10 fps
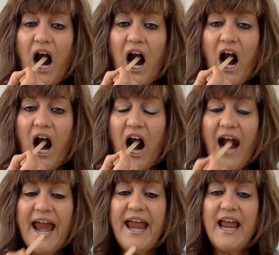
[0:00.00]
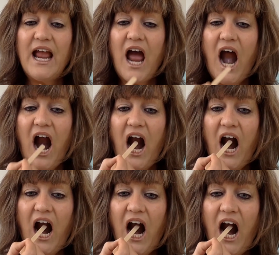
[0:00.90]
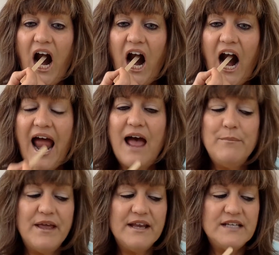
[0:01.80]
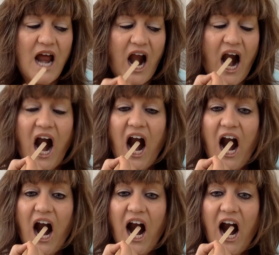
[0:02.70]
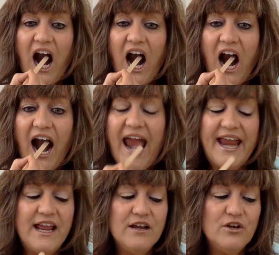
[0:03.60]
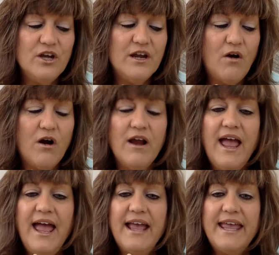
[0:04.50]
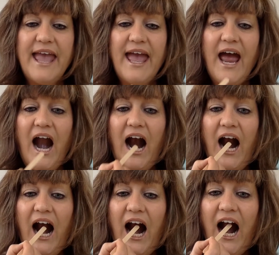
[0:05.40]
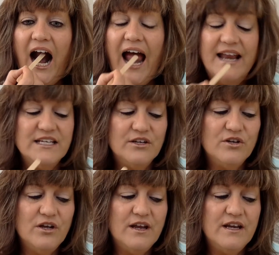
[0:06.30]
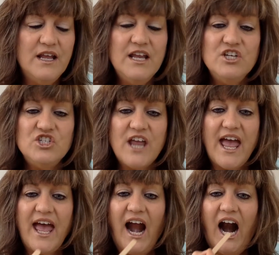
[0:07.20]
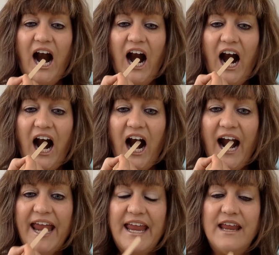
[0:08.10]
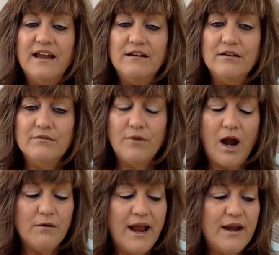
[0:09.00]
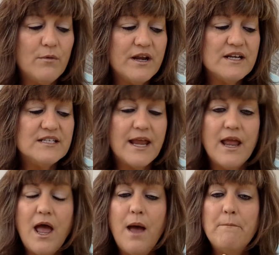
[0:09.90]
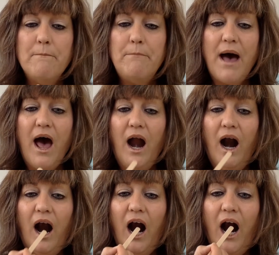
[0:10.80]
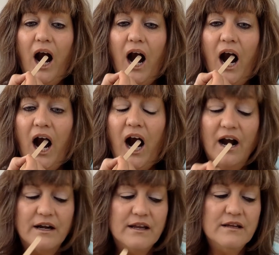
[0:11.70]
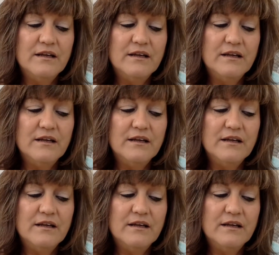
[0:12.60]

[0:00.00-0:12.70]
ring, rabbit, rake, good. Or carrot, good. Cherry, all right. And we're going to say bird,